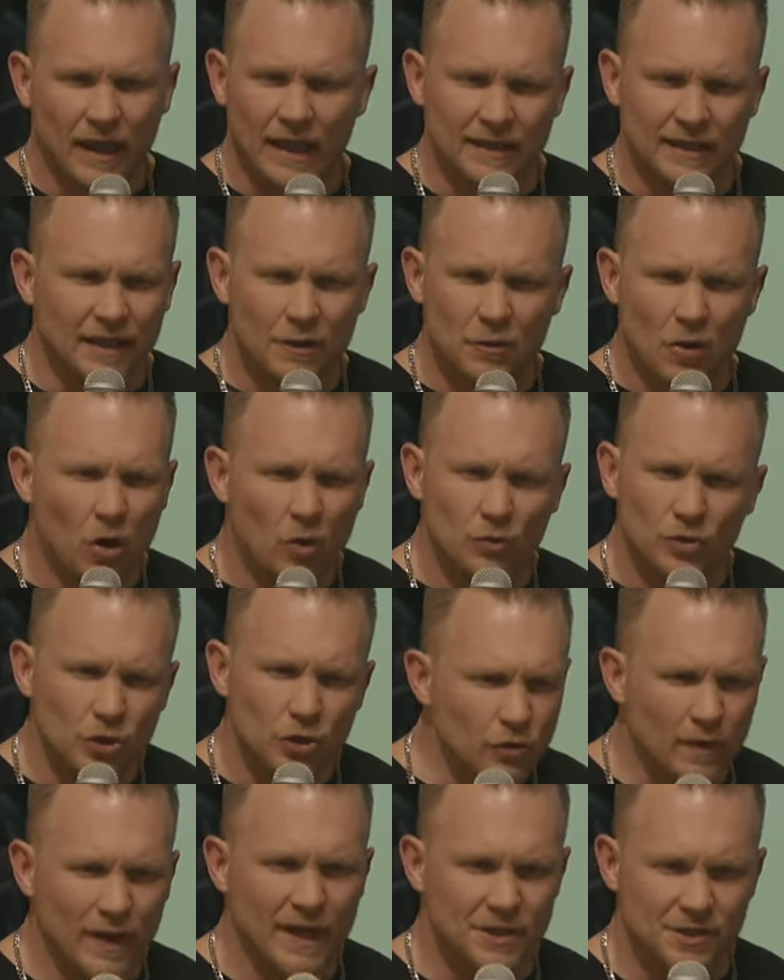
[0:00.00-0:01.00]
Like, they were all
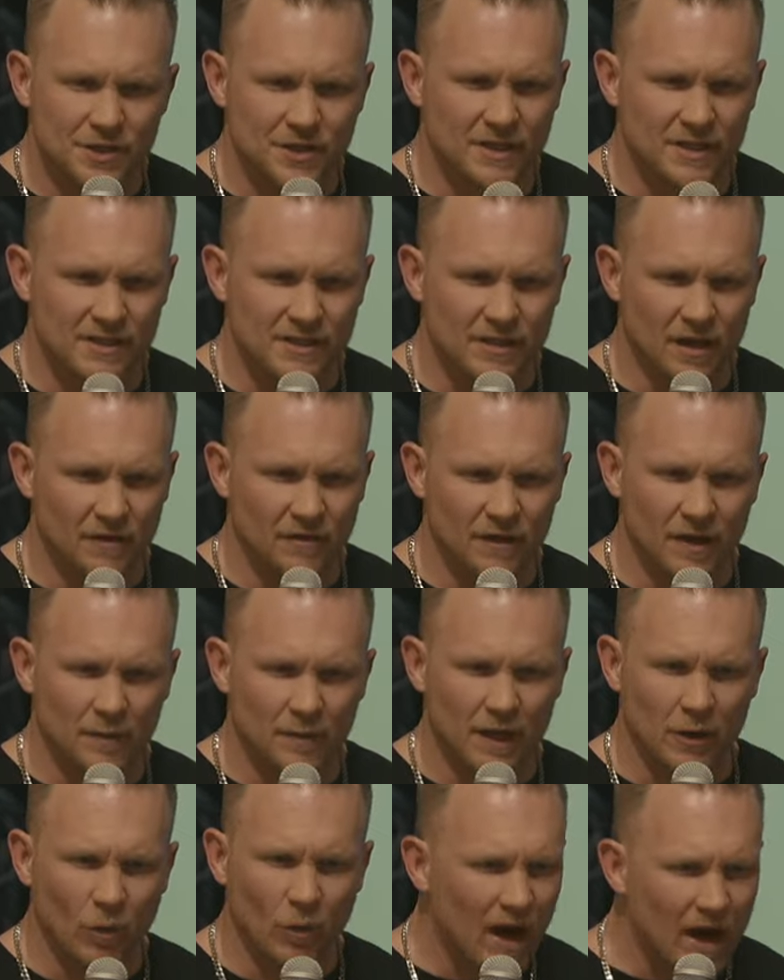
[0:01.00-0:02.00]
new agey and stuff. And
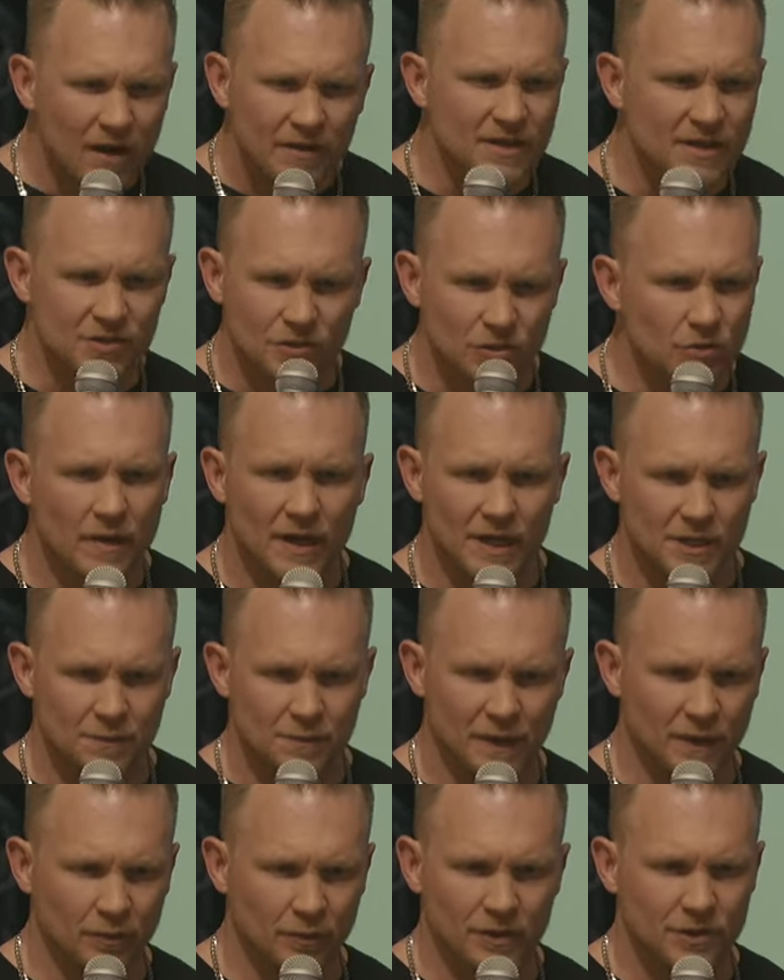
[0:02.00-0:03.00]
I'm like, why are these new
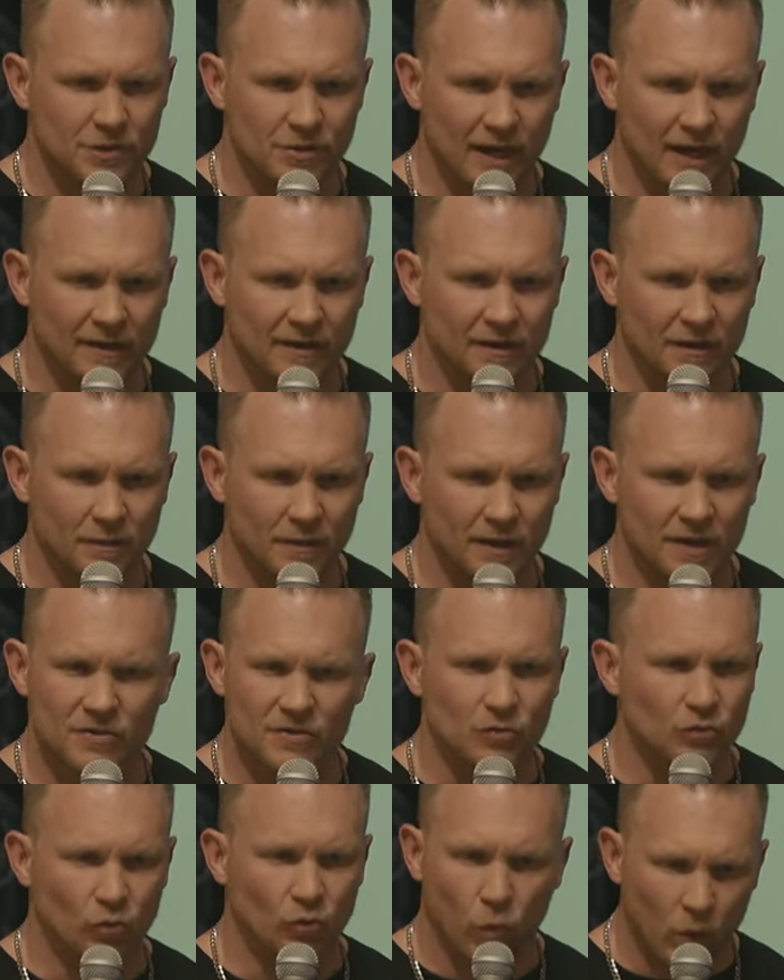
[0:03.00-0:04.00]
age people attracted to me?
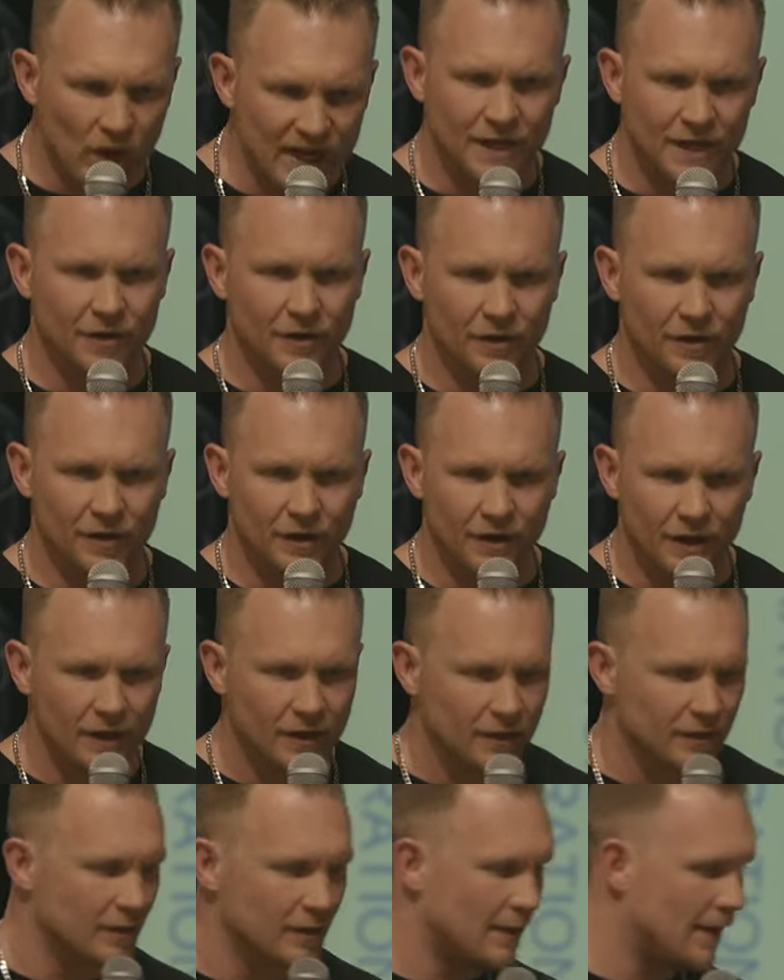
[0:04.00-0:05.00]
This is weird, you
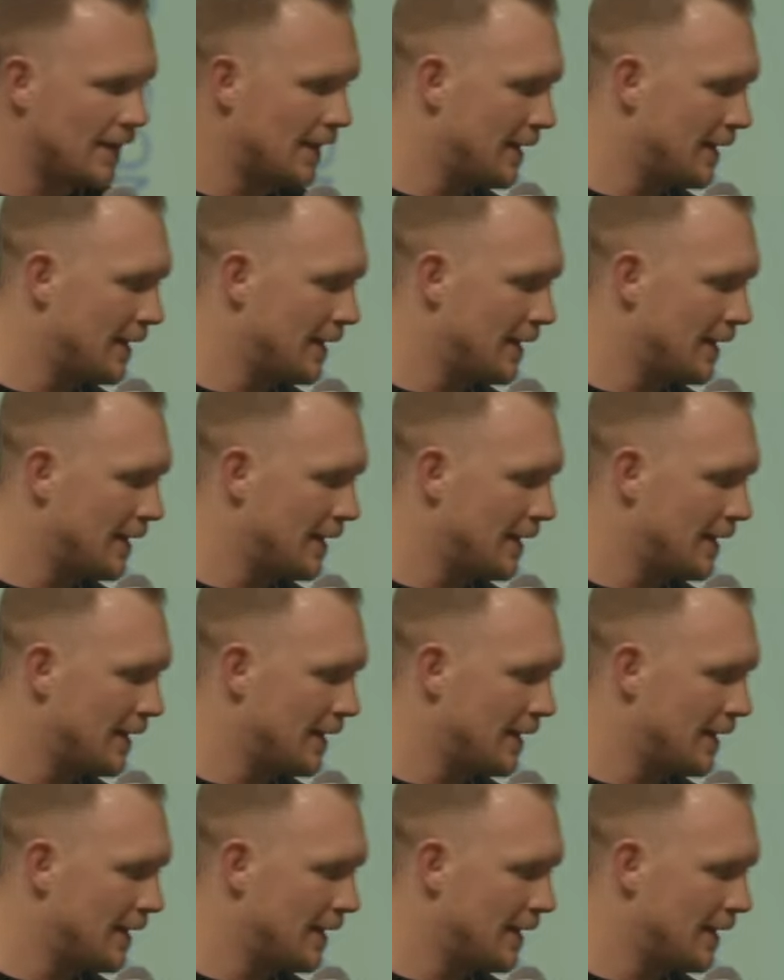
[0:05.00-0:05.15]
know?